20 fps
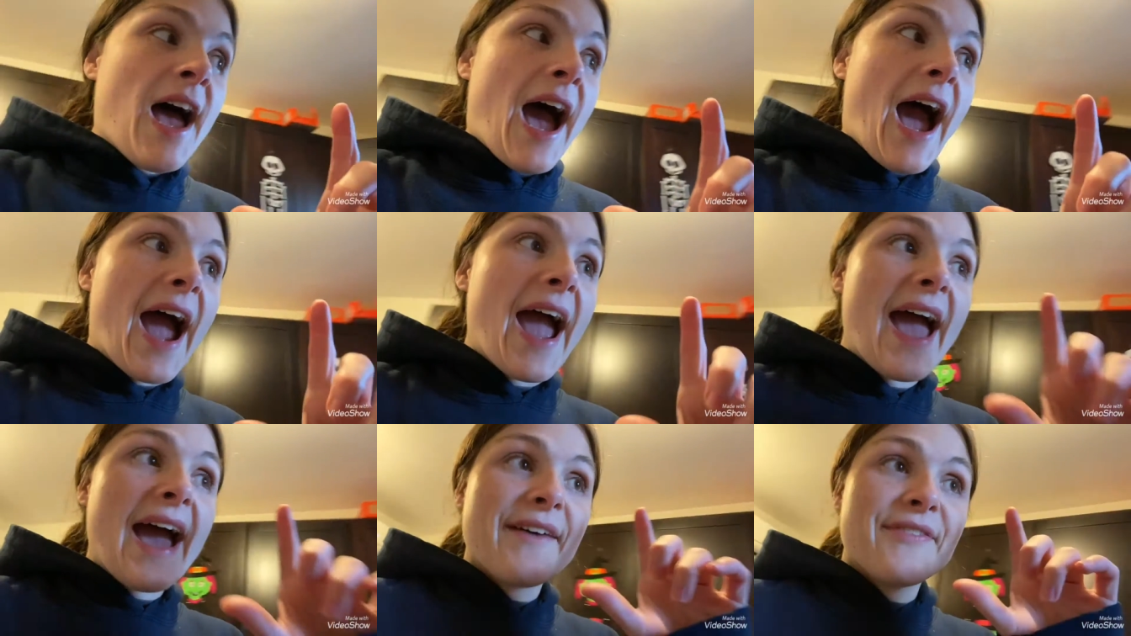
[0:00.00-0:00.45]

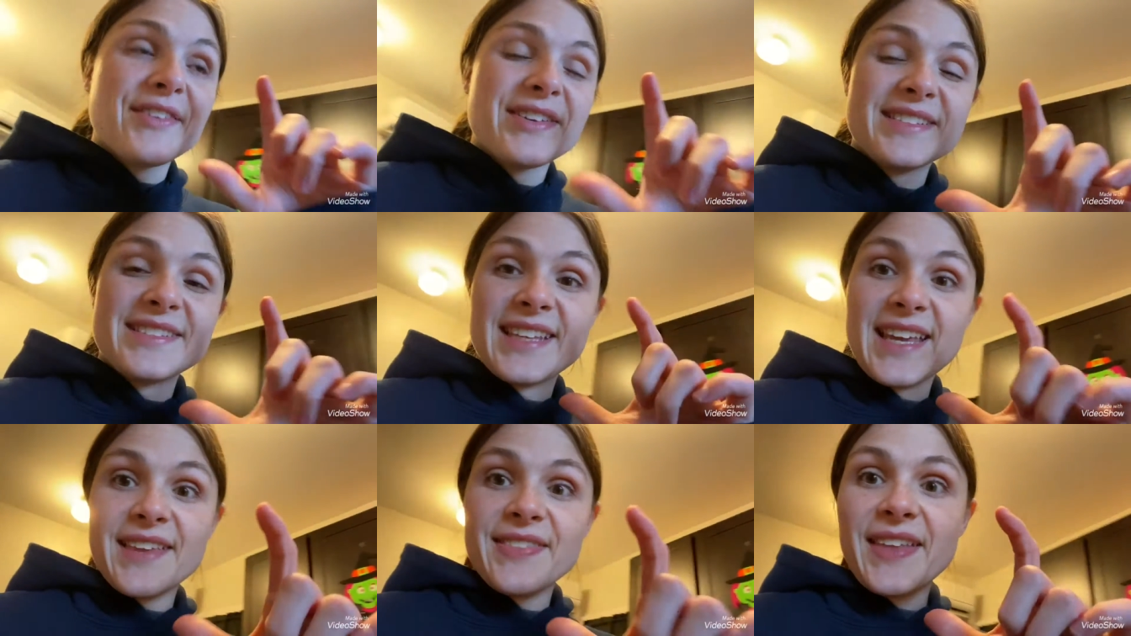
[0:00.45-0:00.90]
I have
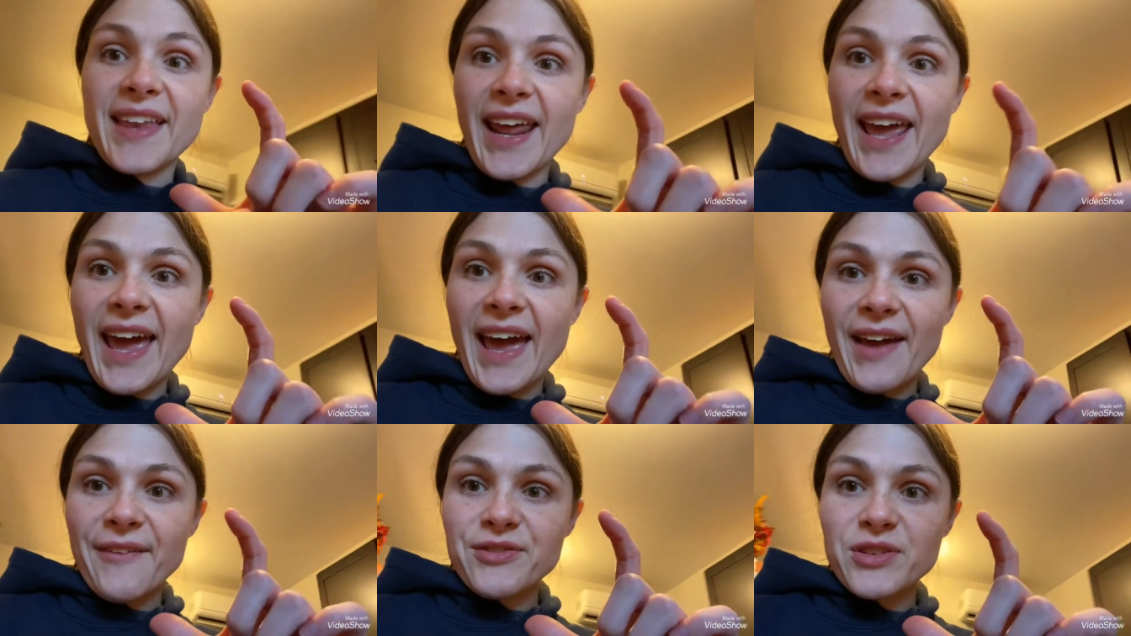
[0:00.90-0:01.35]
this thing that I
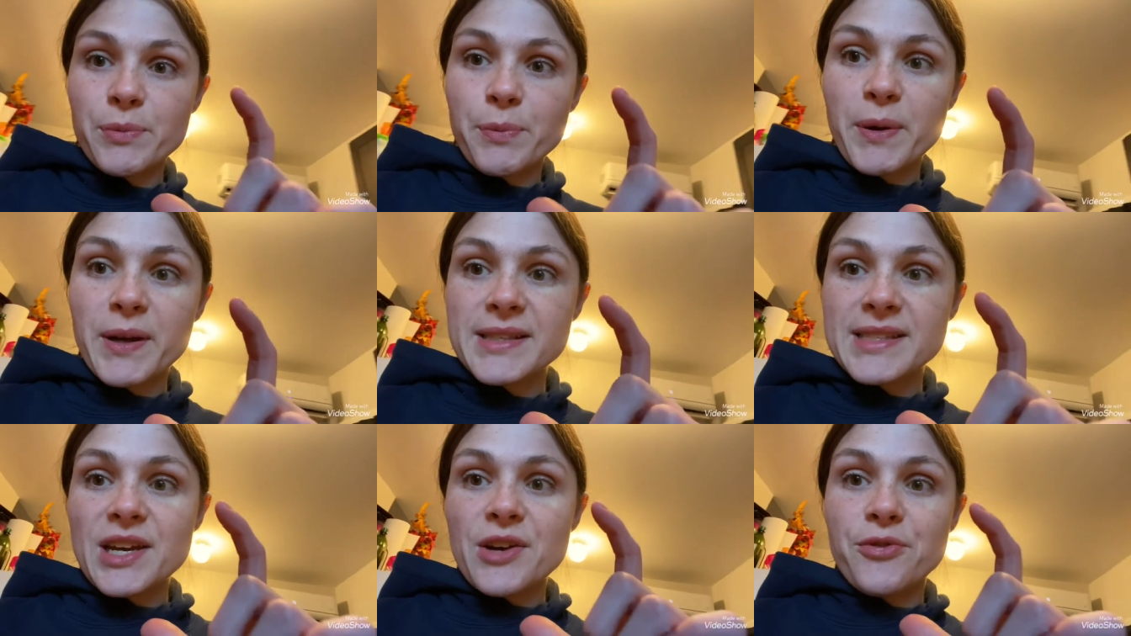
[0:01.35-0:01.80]
have to
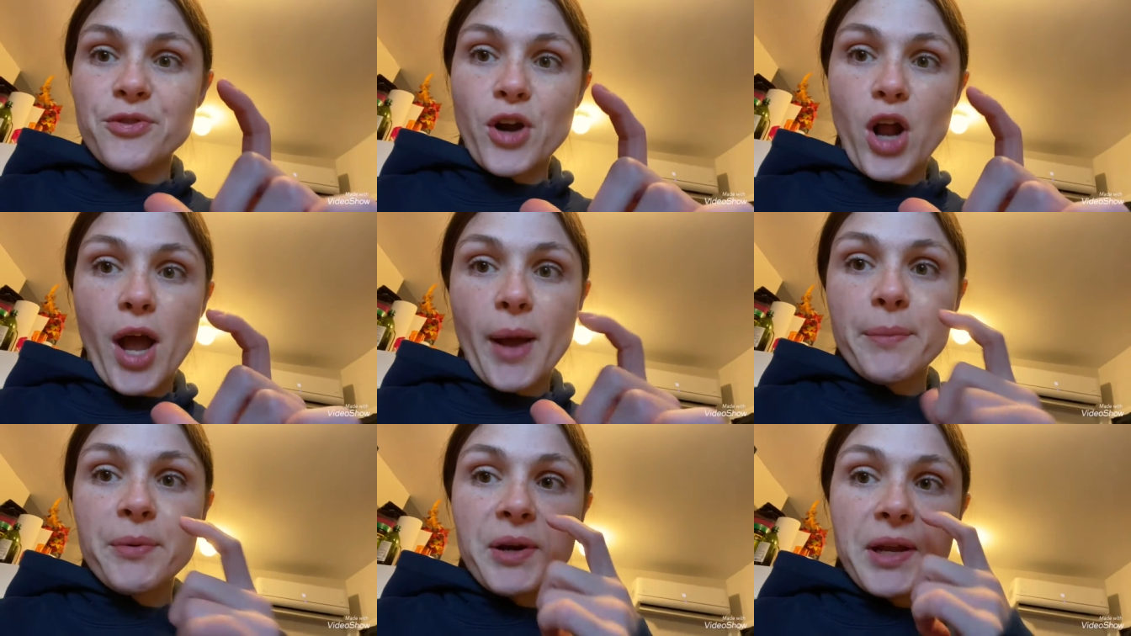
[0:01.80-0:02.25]
print out for
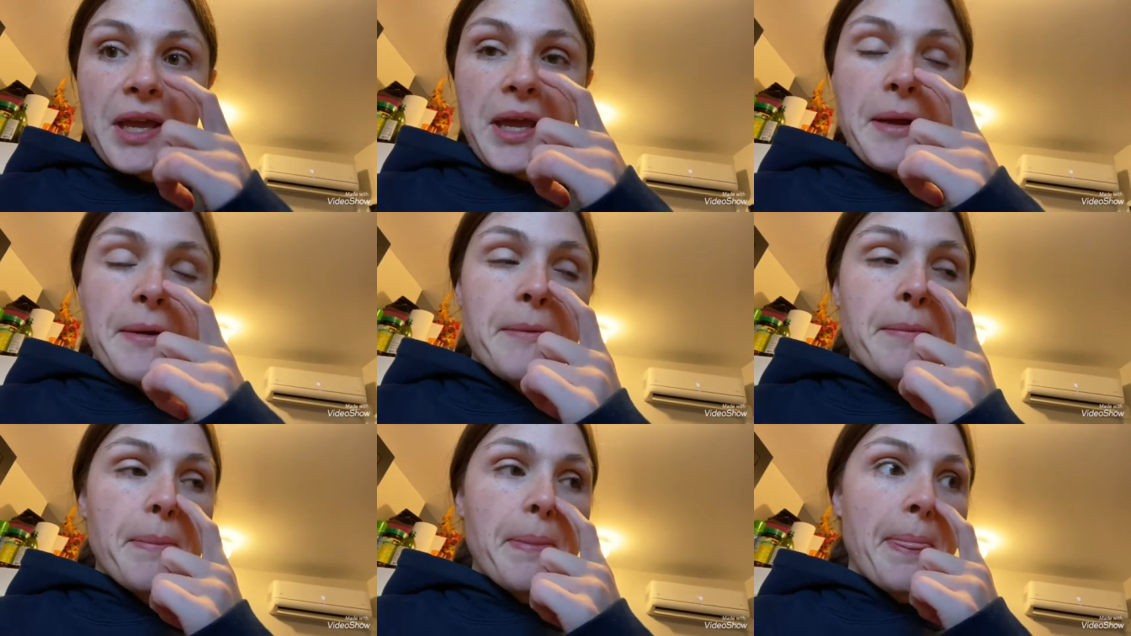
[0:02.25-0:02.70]

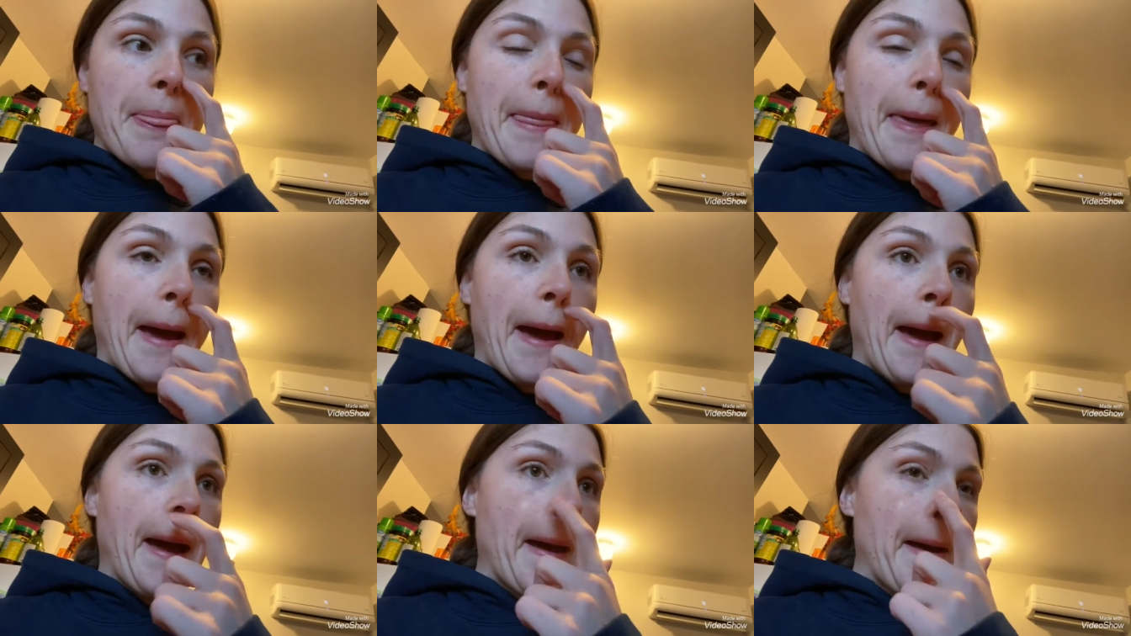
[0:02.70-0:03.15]
Aubree
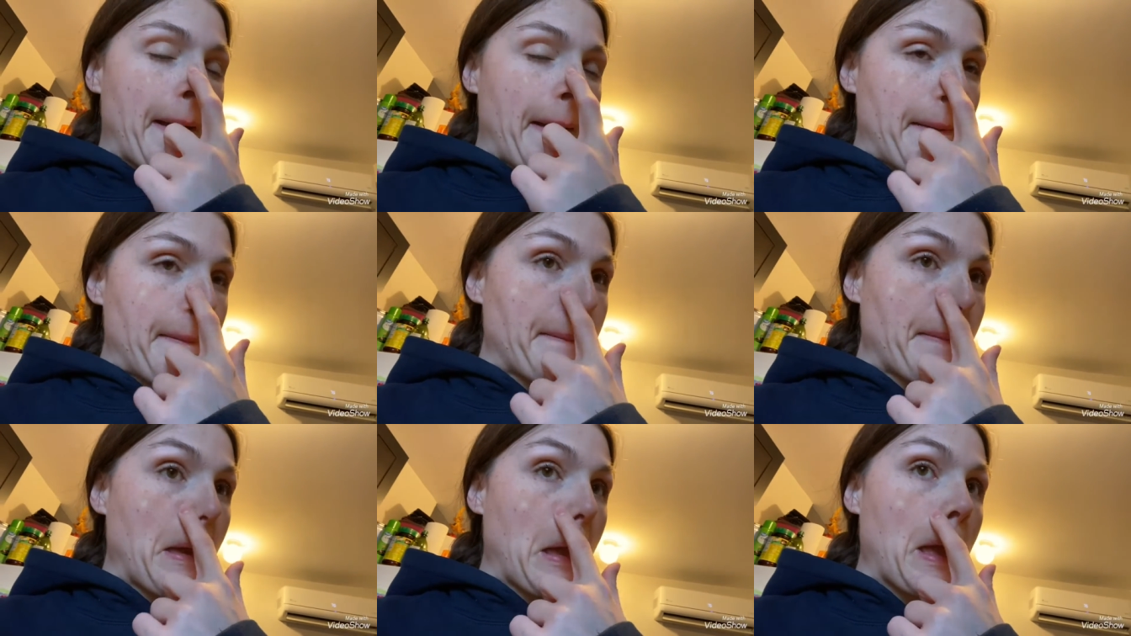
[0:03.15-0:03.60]

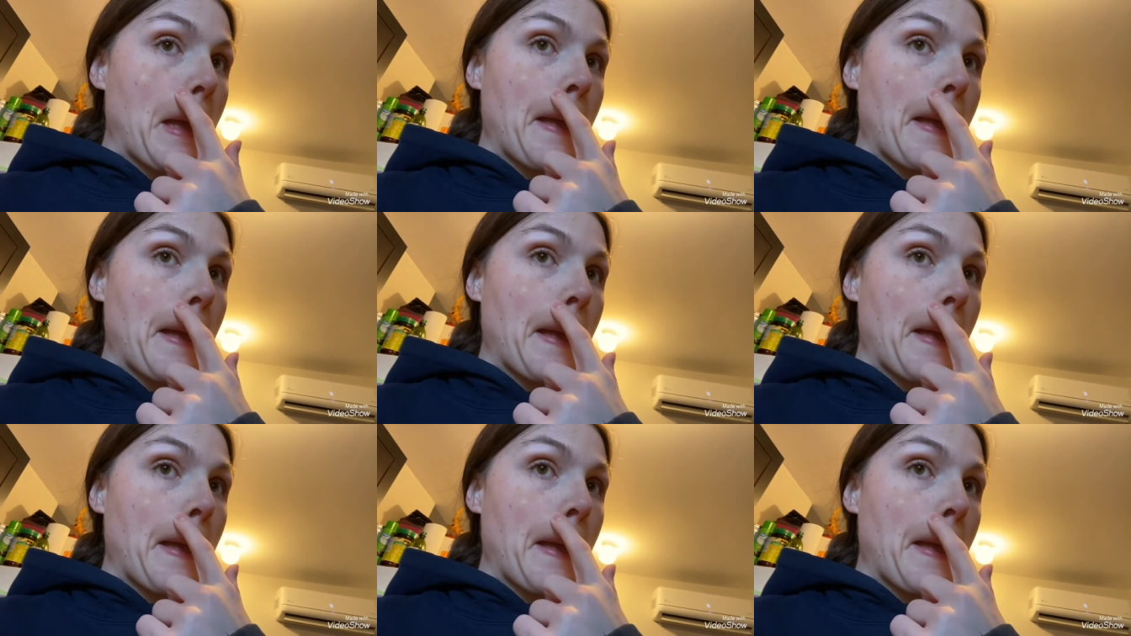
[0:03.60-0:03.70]
um,